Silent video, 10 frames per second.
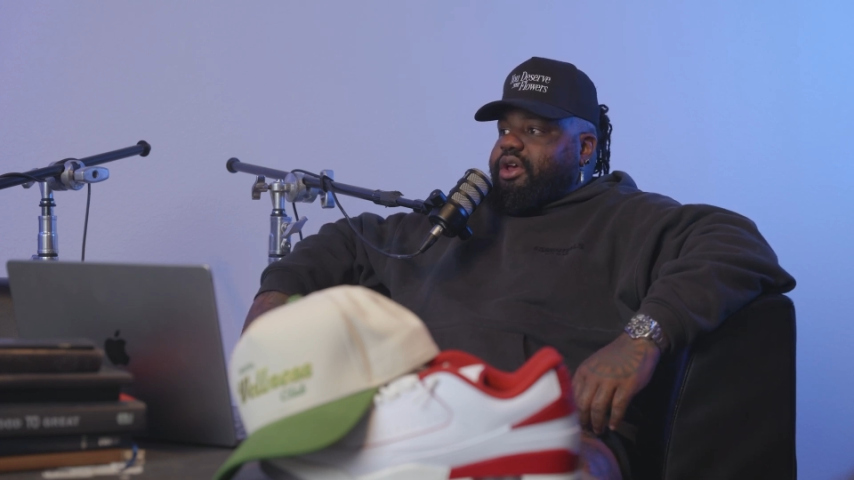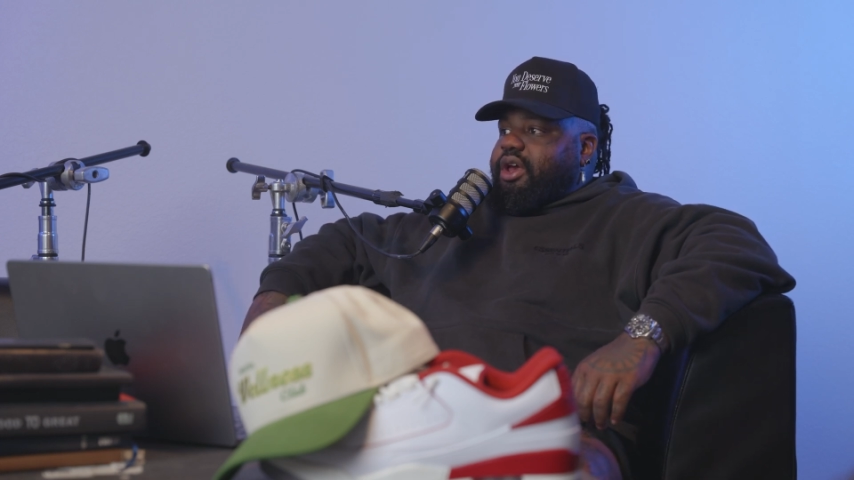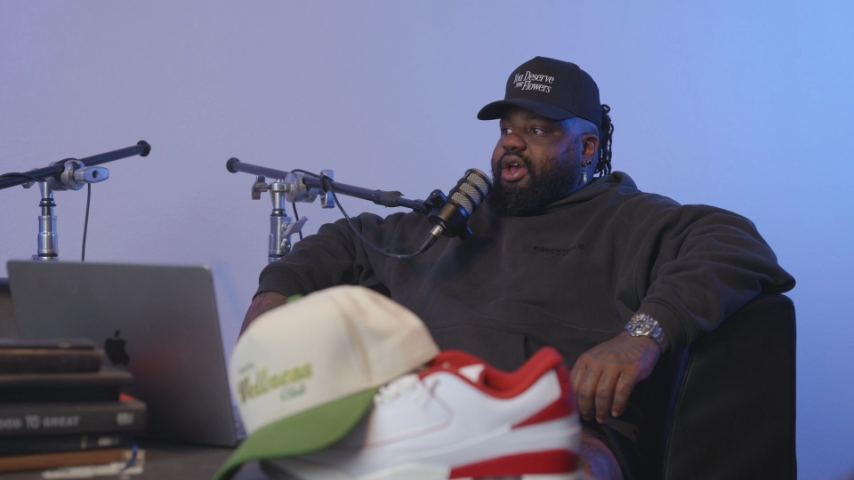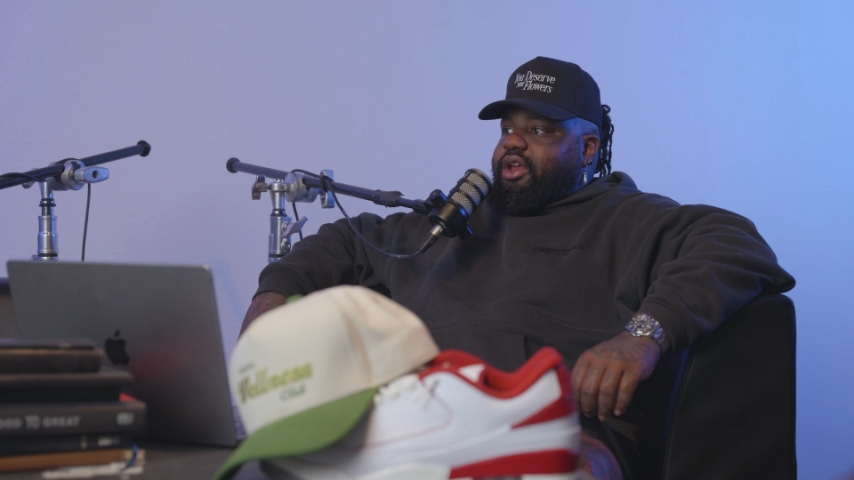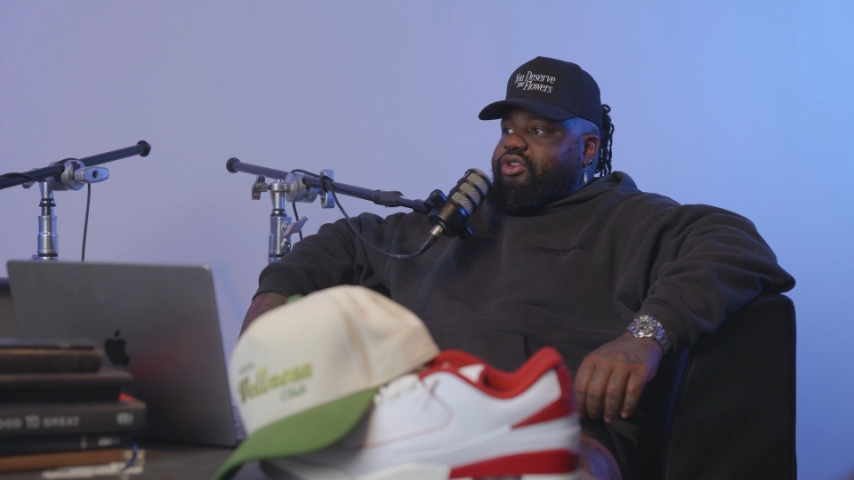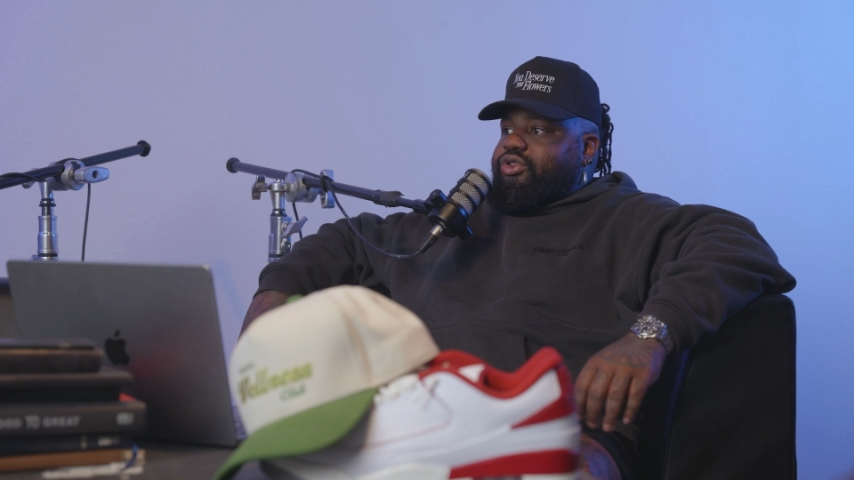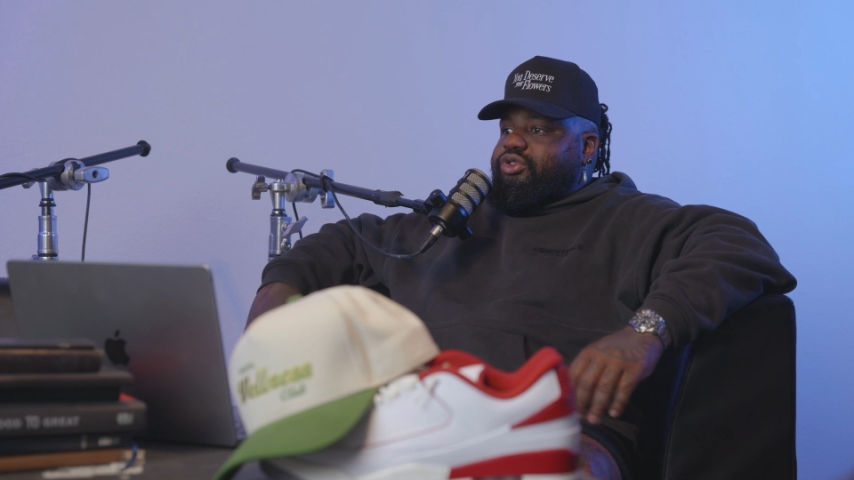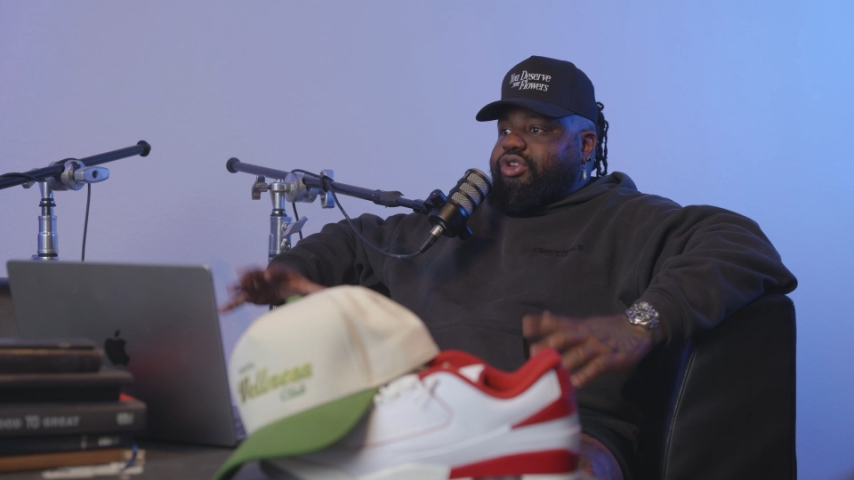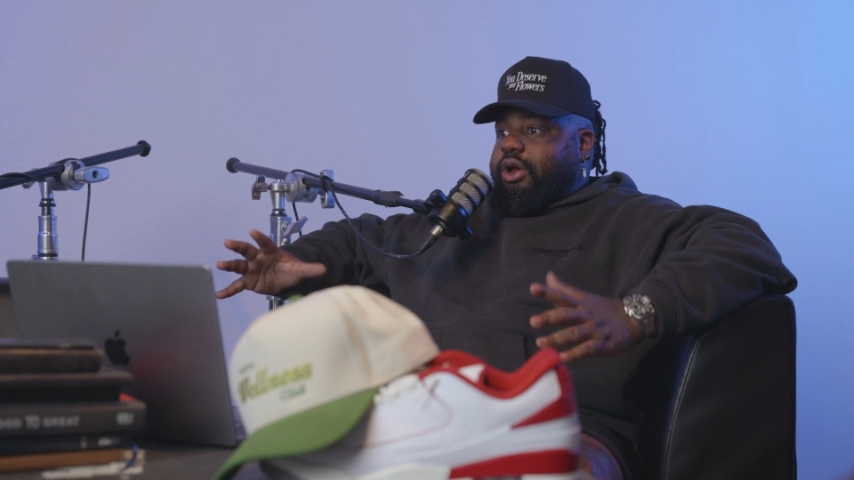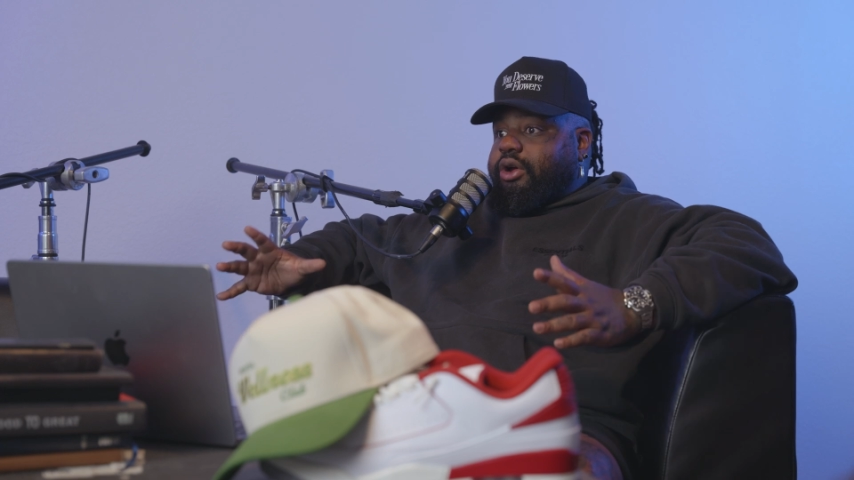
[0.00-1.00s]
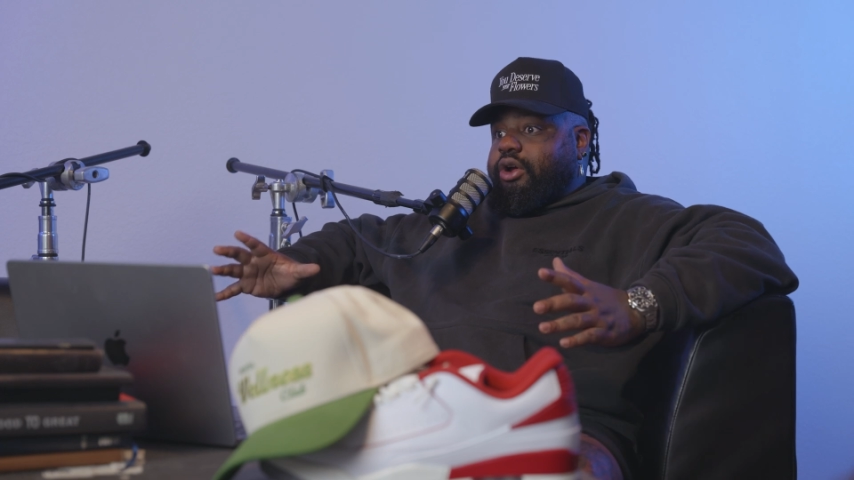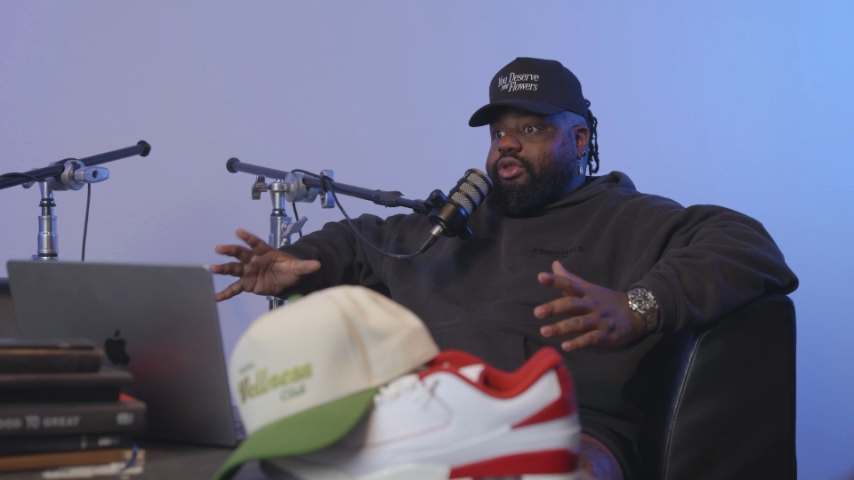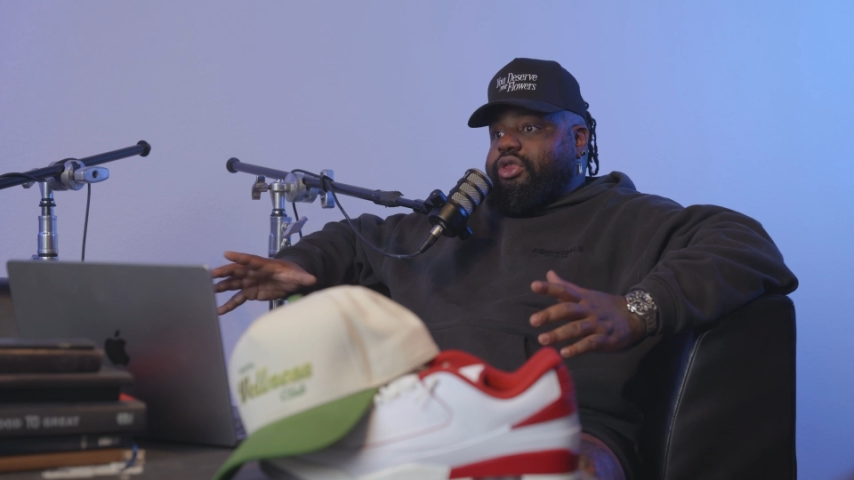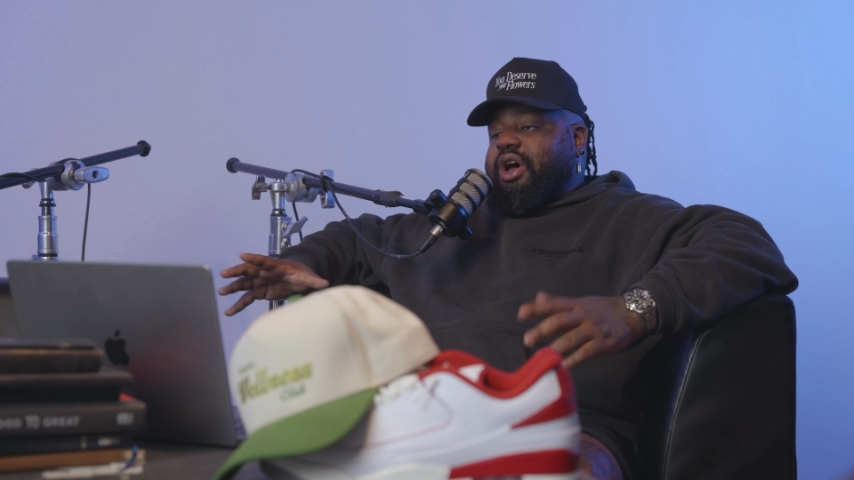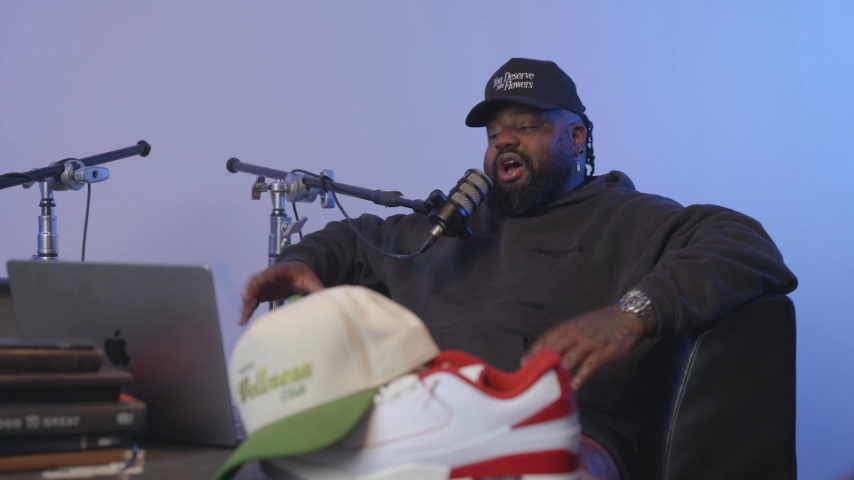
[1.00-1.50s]
and she was sharing her
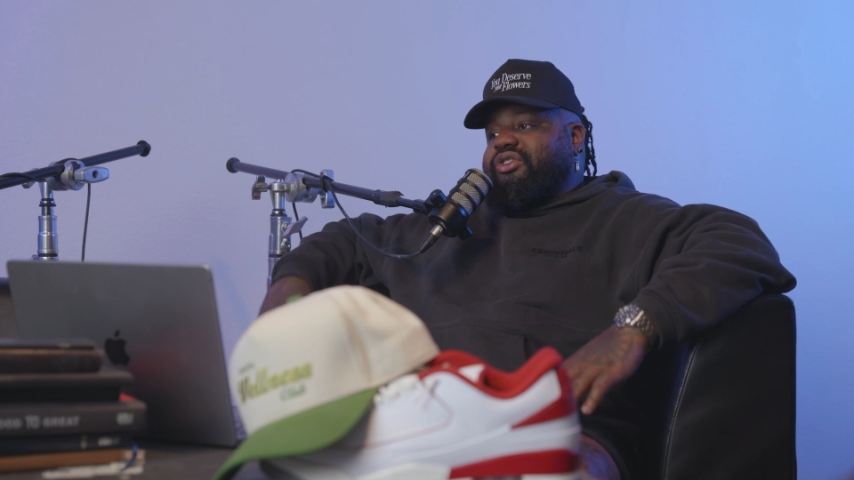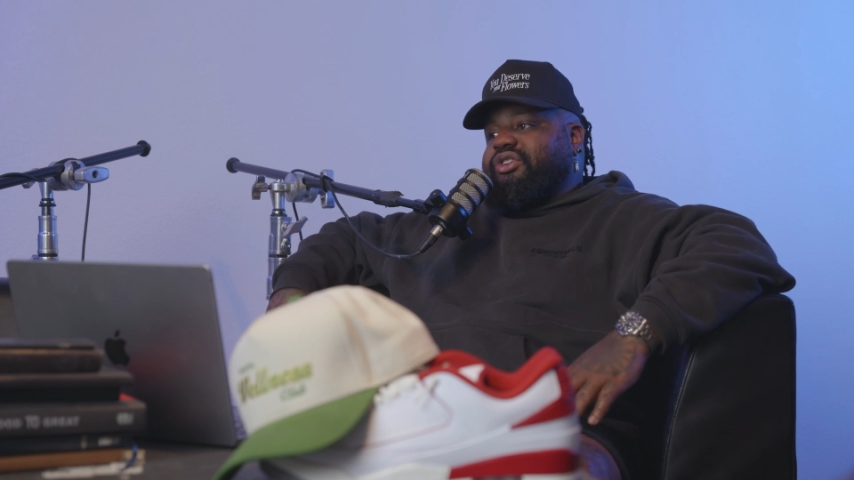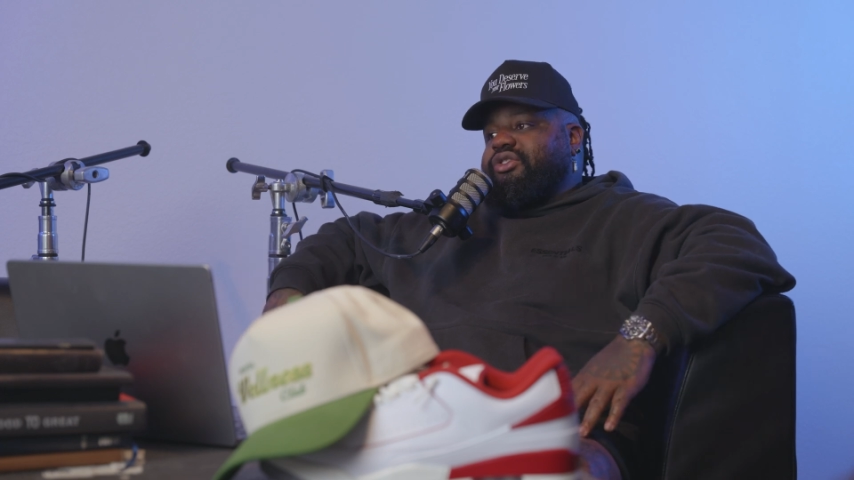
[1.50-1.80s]
thoughts,